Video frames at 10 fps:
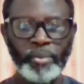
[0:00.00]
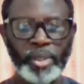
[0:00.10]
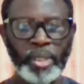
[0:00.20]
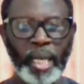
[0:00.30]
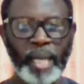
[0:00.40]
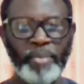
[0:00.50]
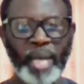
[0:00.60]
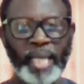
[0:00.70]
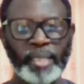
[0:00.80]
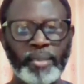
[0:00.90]
um,
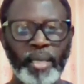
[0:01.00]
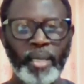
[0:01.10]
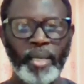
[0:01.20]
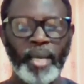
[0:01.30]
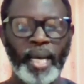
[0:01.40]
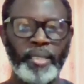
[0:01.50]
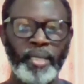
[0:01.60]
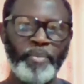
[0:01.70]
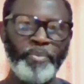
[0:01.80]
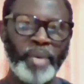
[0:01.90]
has an
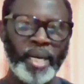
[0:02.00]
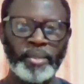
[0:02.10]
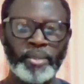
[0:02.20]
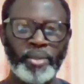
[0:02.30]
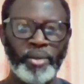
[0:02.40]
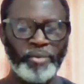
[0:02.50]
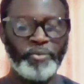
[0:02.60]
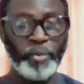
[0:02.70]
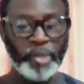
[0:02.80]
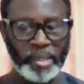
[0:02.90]
impact on
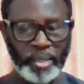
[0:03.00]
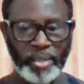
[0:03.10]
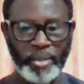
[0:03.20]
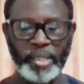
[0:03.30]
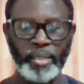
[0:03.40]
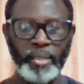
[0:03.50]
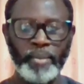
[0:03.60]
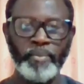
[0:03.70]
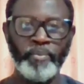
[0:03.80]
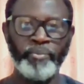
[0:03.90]
food security
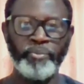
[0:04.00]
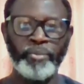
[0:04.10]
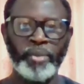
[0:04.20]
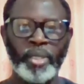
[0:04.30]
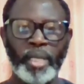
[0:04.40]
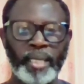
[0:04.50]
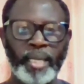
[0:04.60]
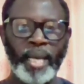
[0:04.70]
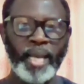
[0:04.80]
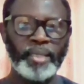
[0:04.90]
and
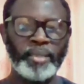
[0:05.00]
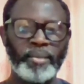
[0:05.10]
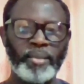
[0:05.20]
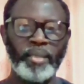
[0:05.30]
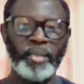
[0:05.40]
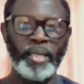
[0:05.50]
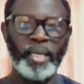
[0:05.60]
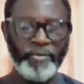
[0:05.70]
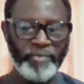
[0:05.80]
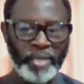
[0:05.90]
has a
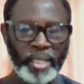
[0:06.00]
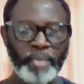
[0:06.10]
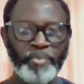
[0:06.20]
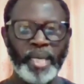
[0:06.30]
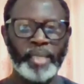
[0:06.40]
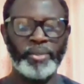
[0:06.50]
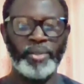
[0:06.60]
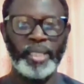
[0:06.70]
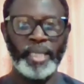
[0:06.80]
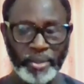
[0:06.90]
heavy impact
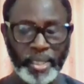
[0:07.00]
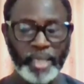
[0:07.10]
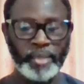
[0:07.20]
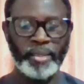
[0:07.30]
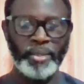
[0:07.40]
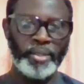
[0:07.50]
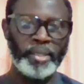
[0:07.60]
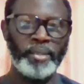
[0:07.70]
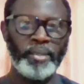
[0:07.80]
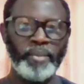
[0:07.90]
on national
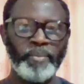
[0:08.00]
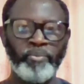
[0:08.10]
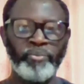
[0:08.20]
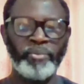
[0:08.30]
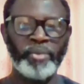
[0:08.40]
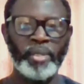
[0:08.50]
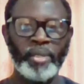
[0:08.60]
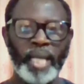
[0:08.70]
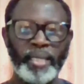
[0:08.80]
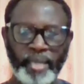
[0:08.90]
security.
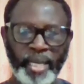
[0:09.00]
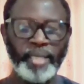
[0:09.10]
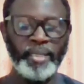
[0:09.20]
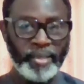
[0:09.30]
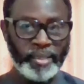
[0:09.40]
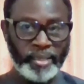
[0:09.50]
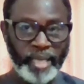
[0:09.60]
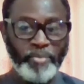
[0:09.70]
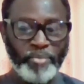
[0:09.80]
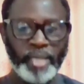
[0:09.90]
And then in the
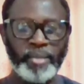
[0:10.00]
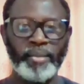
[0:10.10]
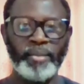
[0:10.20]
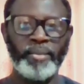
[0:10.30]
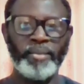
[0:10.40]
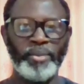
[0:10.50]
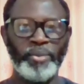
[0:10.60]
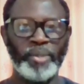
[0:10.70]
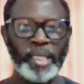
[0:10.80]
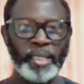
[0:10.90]
same breath, you
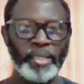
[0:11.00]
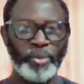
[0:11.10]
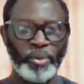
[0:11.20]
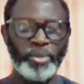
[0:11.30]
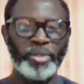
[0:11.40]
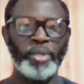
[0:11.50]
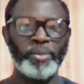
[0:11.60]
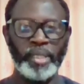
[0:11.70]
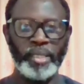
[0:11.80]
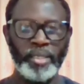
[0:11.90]
say the solution to
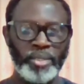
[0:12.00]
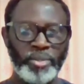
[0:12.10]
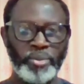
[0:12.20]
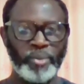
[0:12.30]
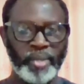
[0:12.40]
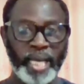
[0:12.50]
the issue, to that